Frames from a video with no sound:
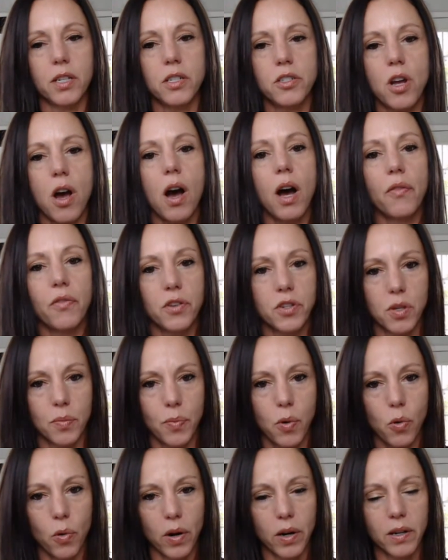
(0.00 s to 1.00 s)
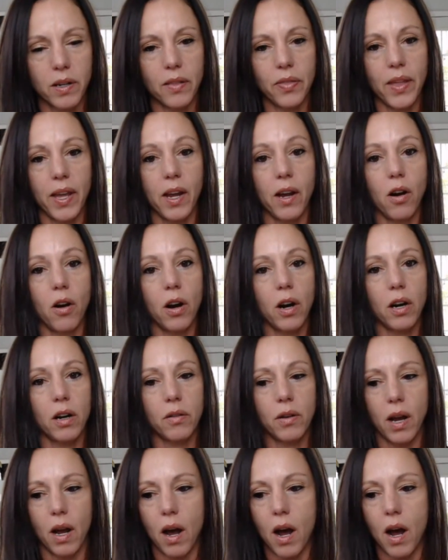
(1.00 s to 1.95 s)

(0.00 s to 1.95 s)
to offer support. They are